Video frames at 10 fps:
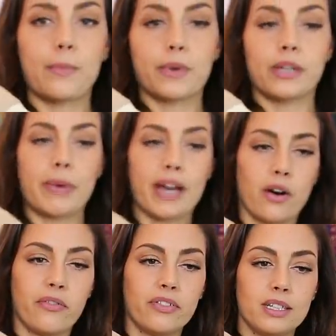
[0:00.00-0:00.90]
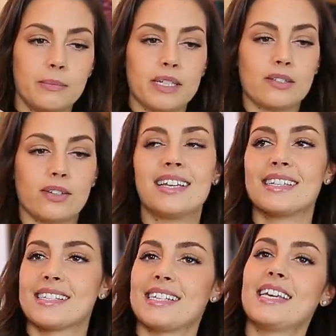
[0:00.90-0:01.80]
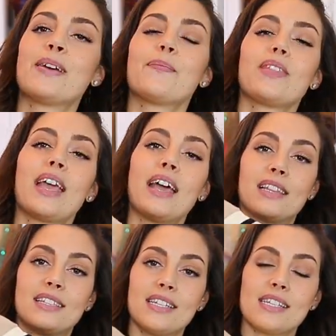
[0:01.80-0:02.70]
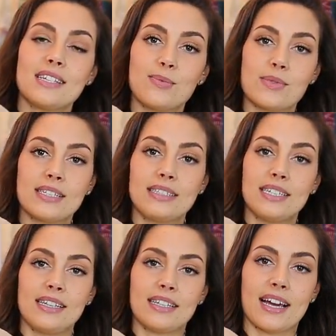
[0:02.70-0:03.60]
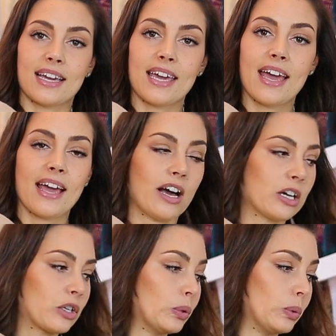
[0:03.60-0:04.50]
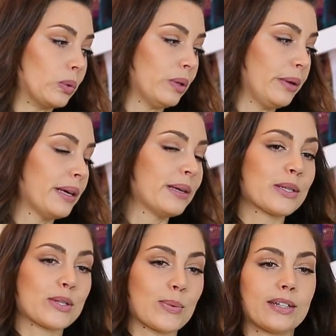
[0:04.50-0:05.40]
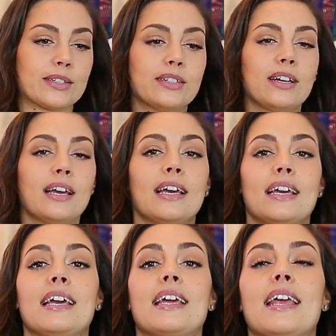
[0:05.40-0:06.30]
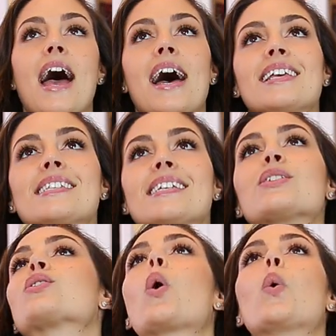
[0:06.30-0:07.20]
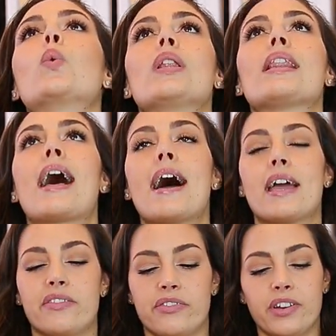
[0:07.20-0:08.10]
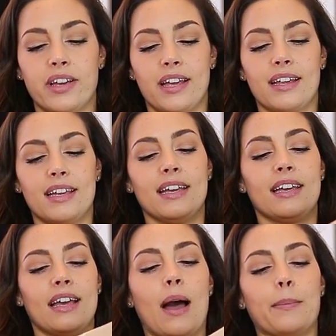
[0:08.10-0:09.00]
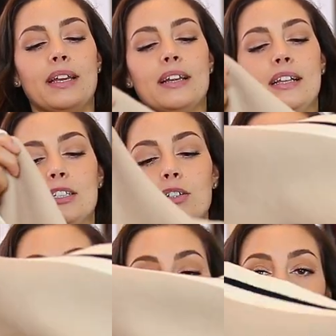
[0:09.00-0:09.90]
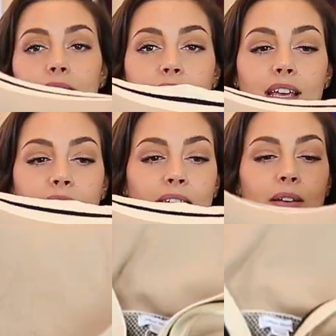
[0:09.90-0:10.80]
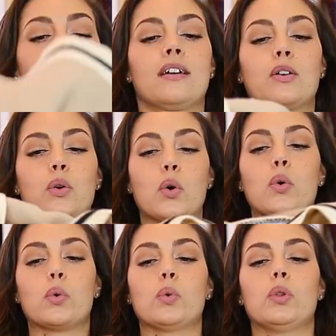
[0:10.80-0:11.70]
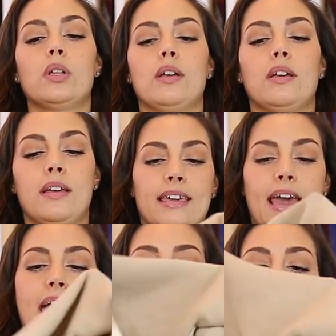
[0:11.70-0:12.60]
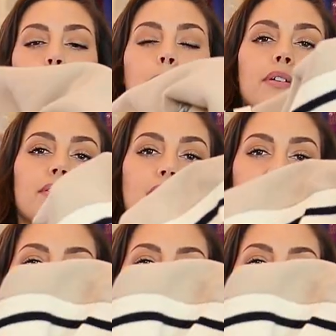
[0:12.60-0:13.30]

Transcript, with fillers: I'm gonna back off a little bit so you can see. This is really like a cool sweater. It has its own life. I mean, look at this cool cap that